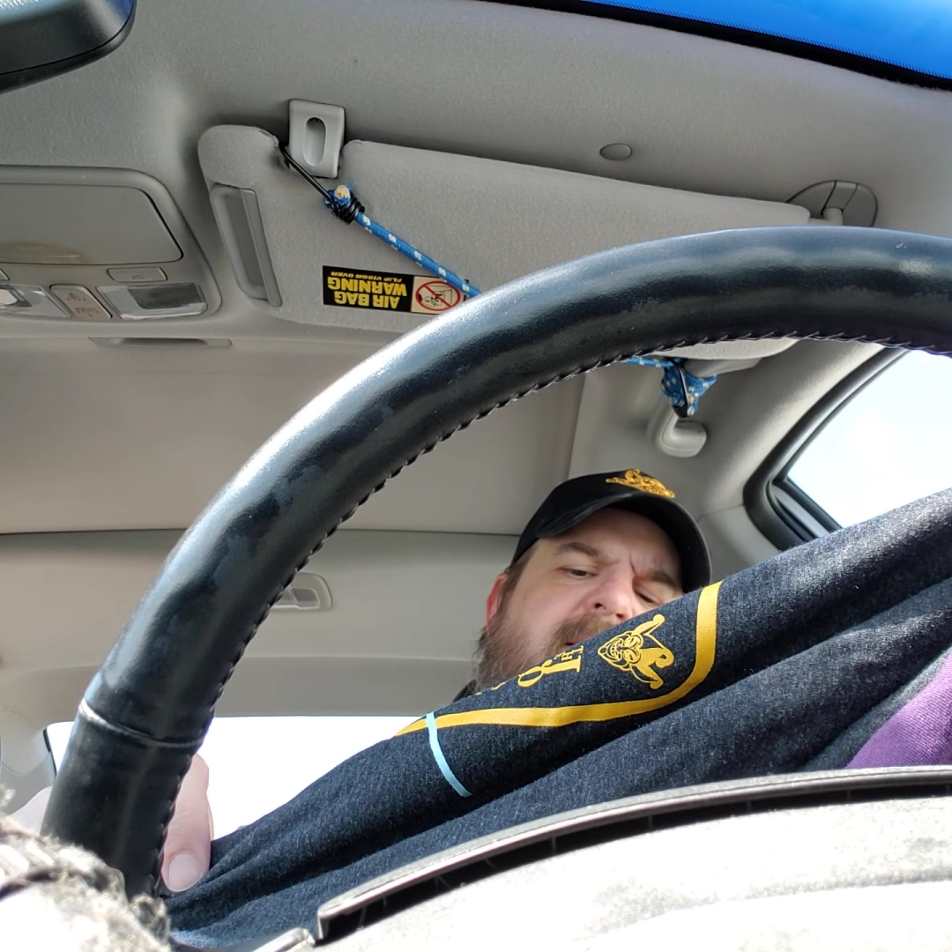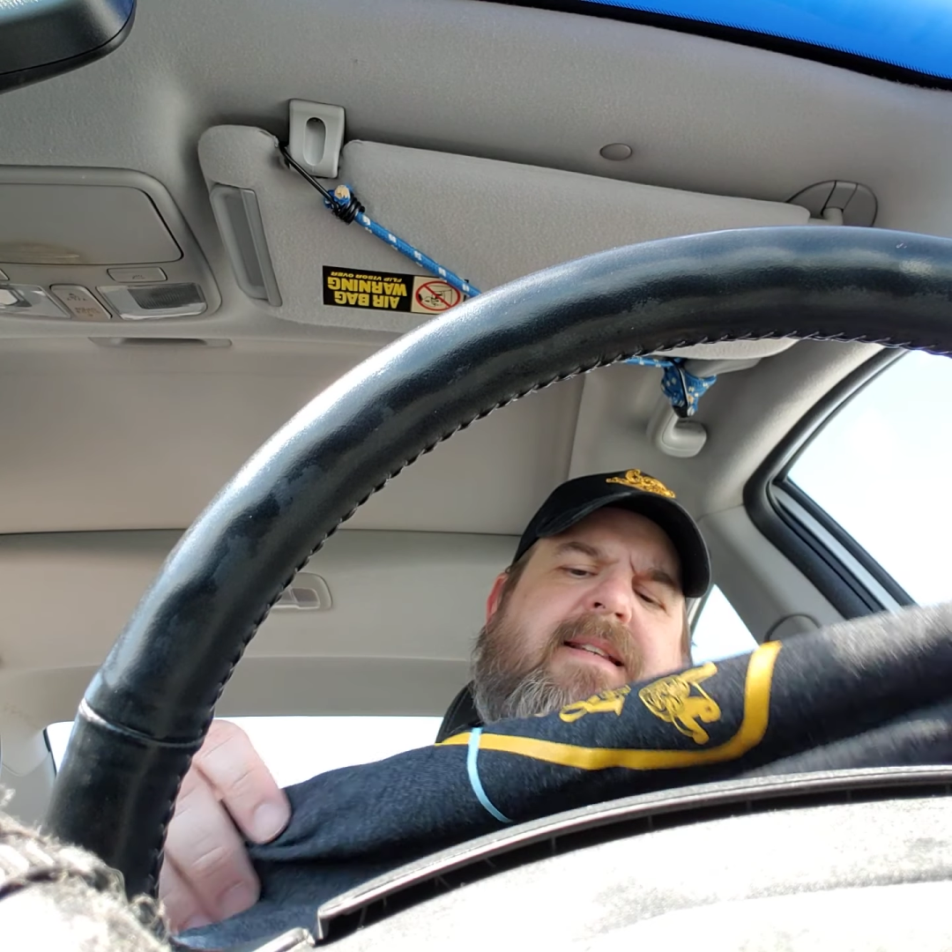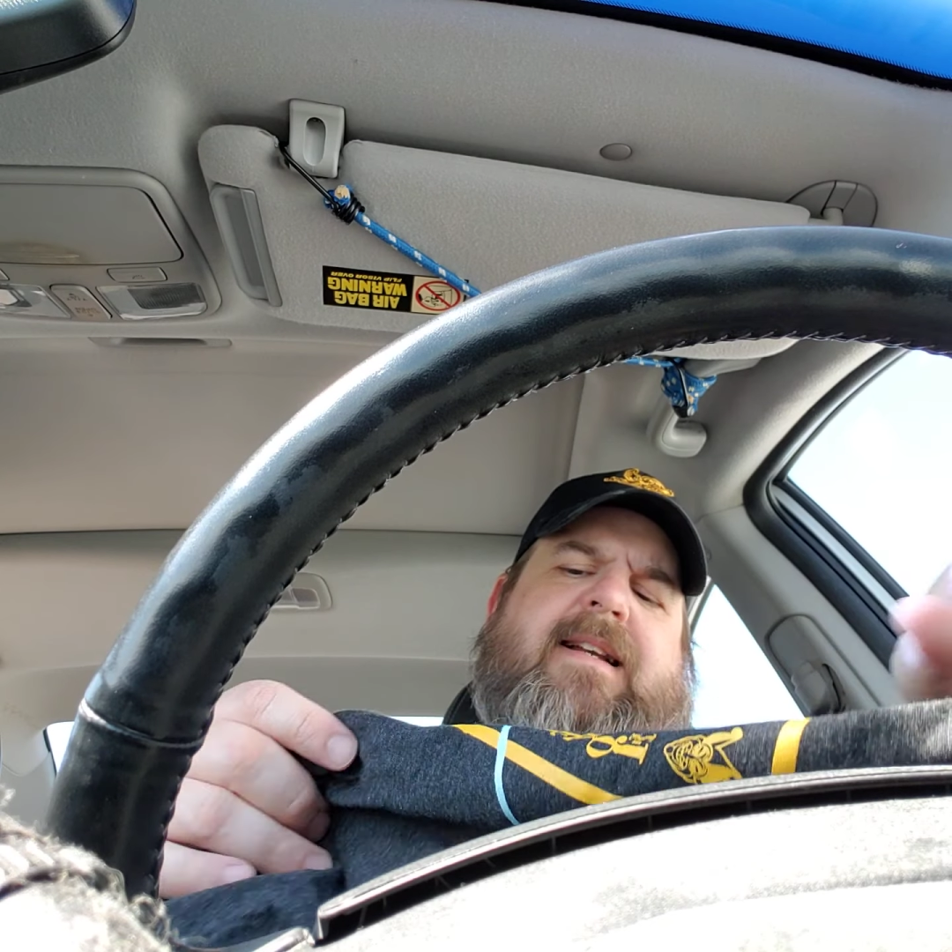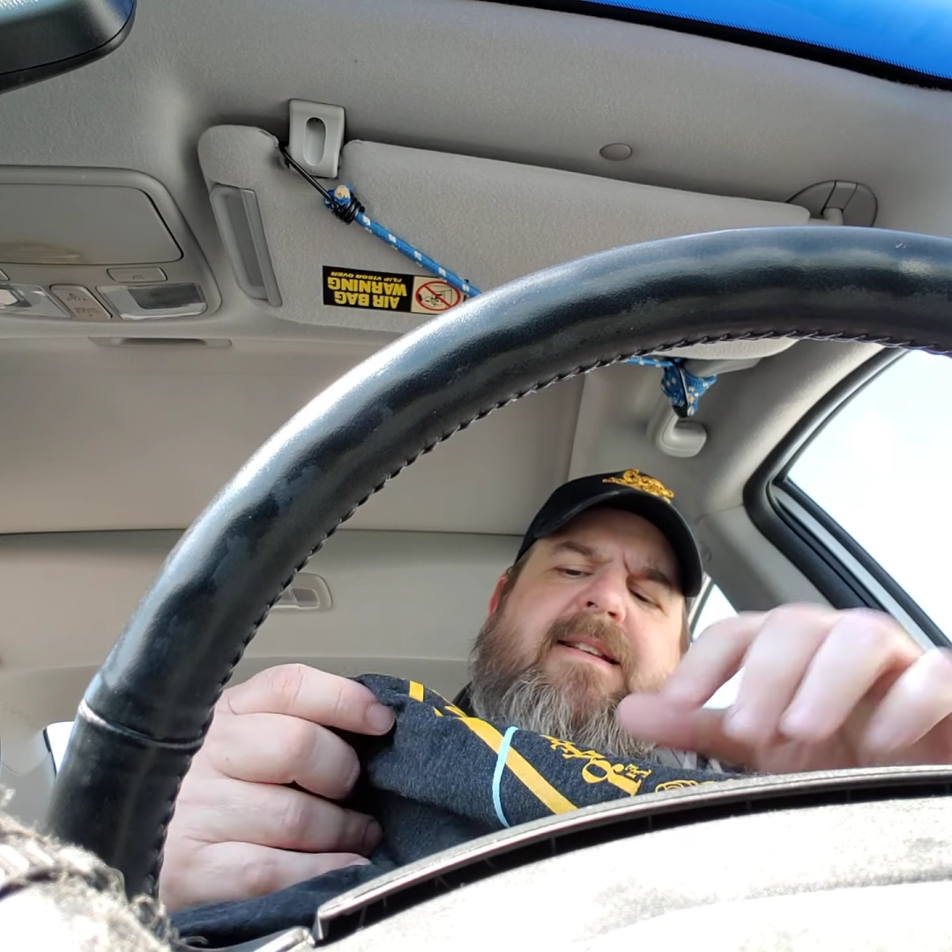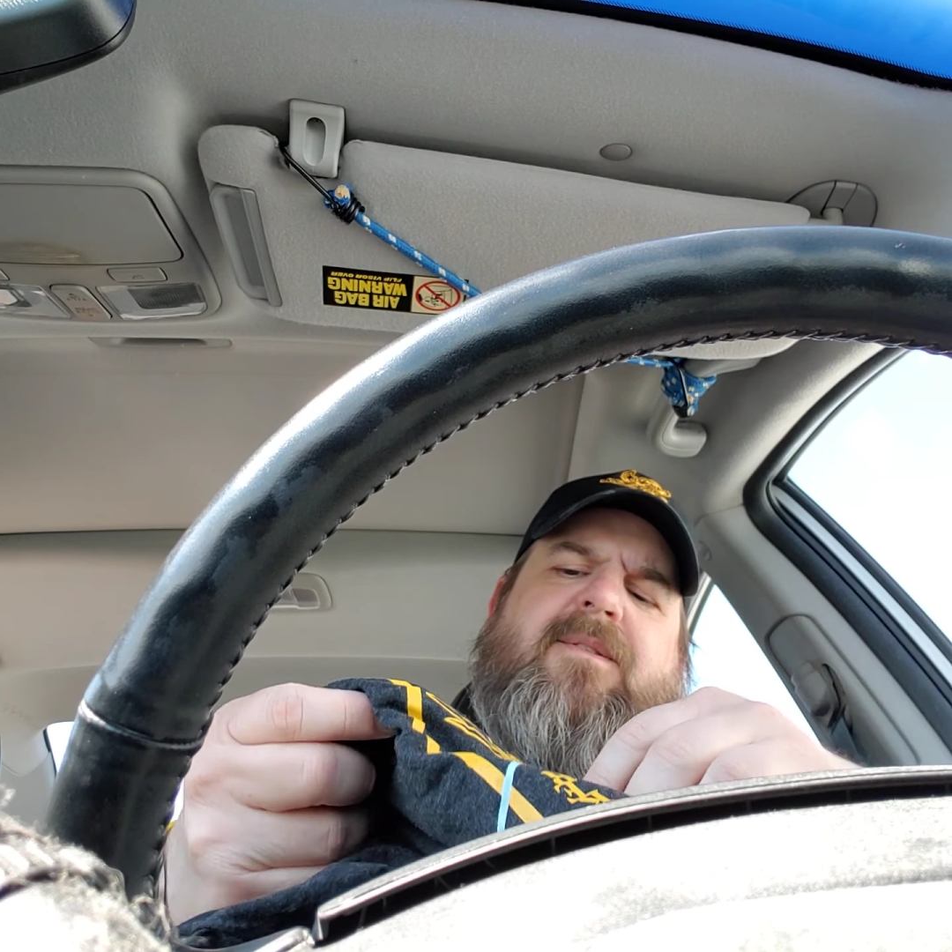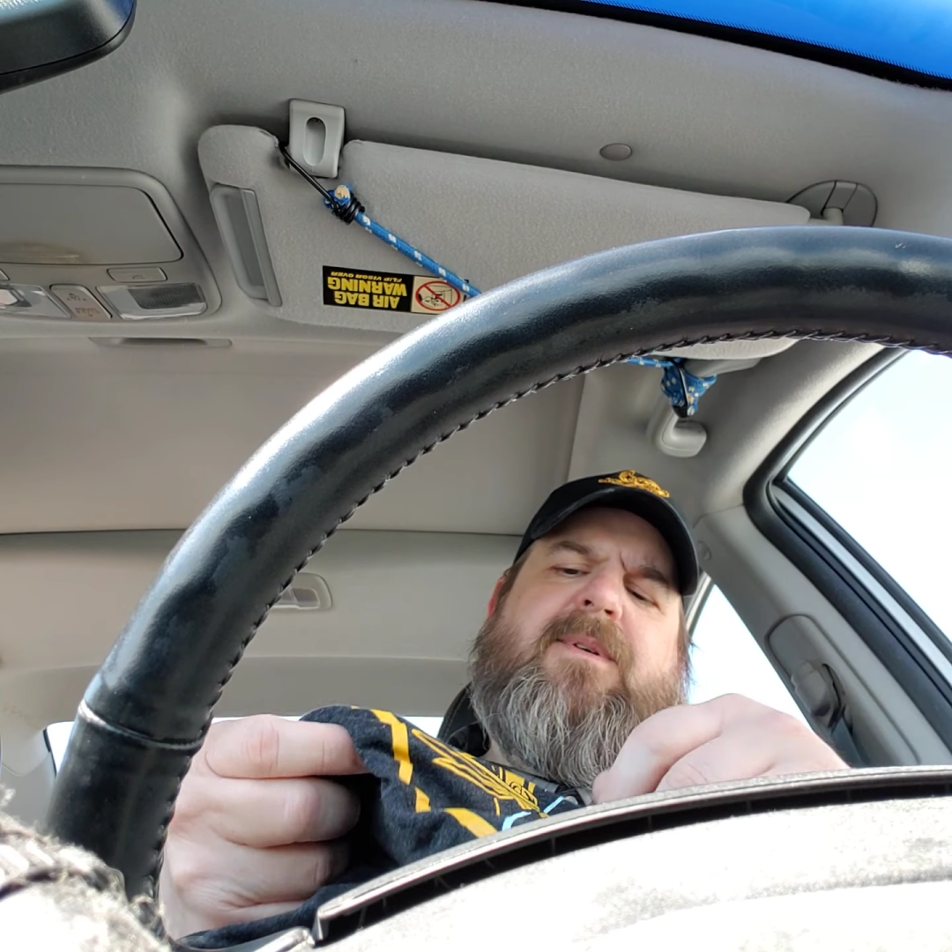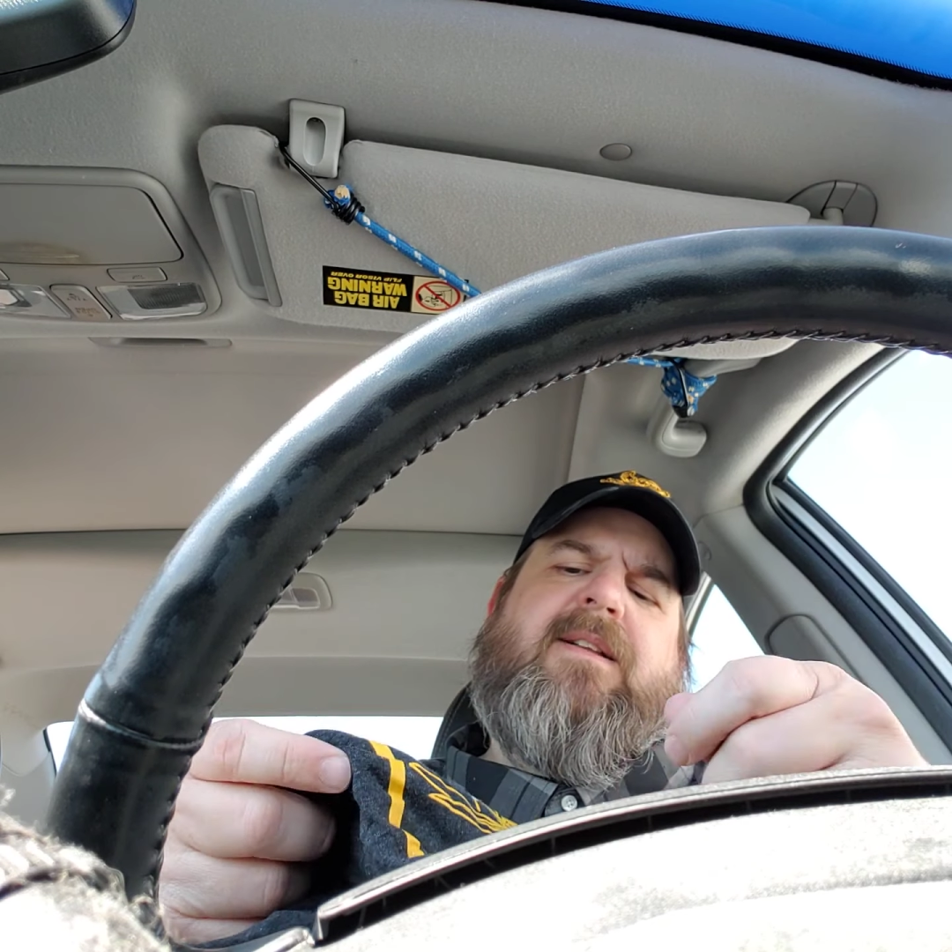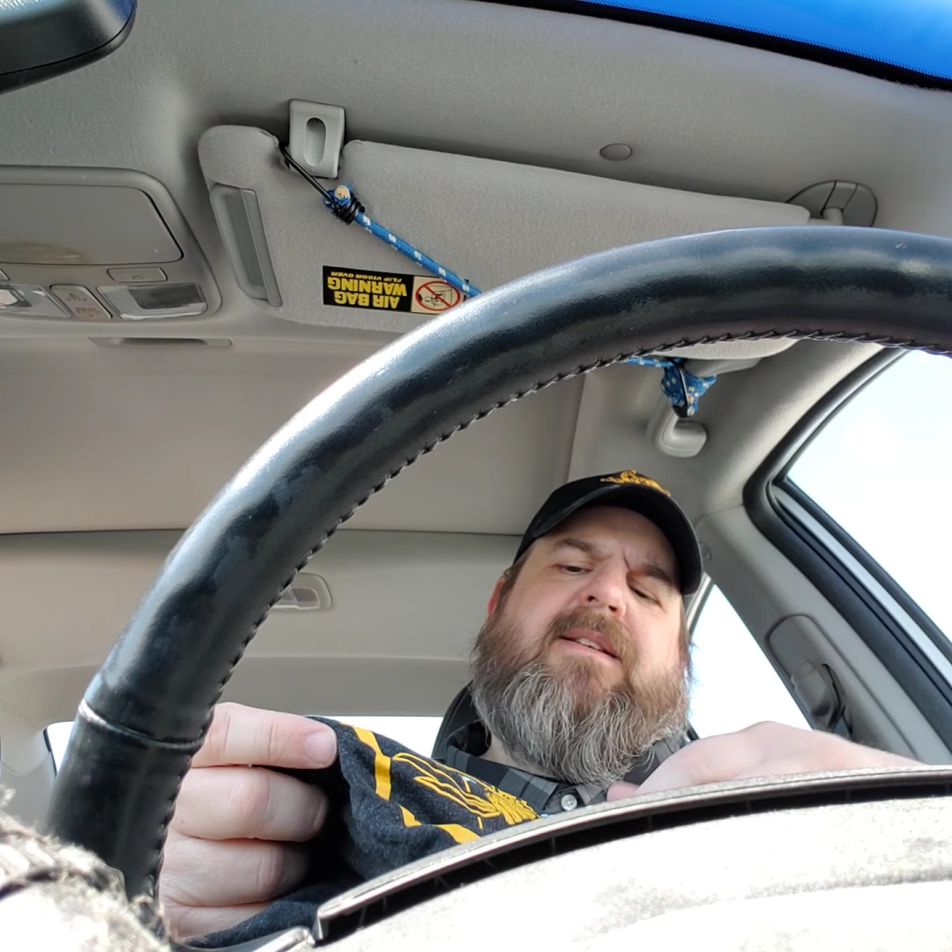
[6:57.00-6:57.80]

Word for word: It's actually a well